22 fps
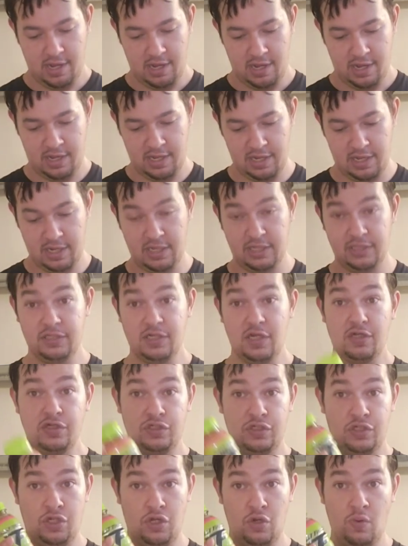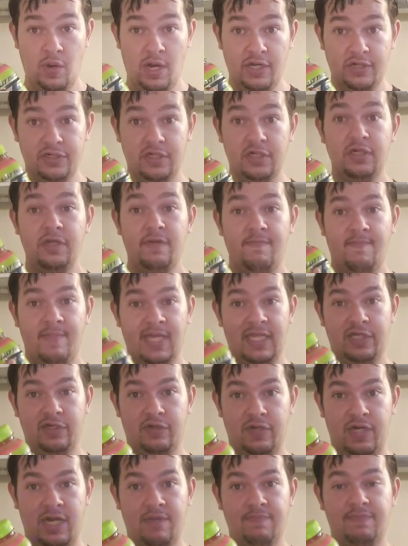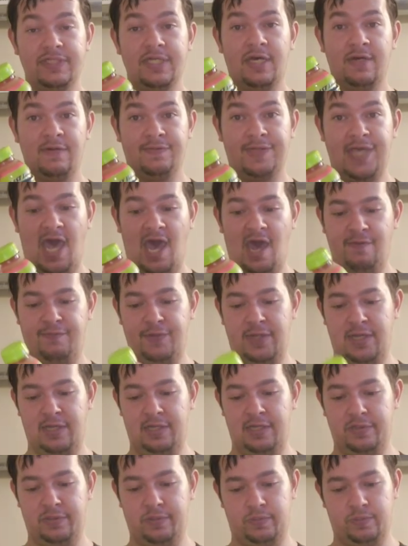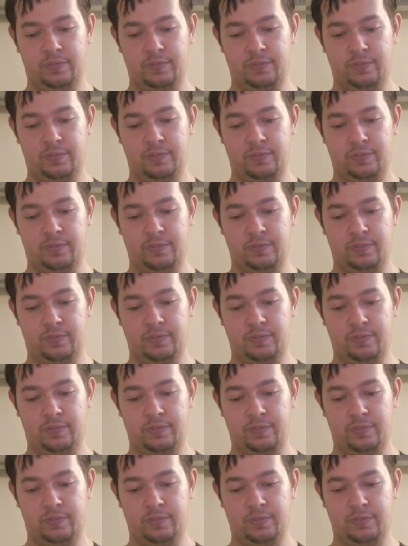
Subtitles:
and 200 milligrams of caffeine.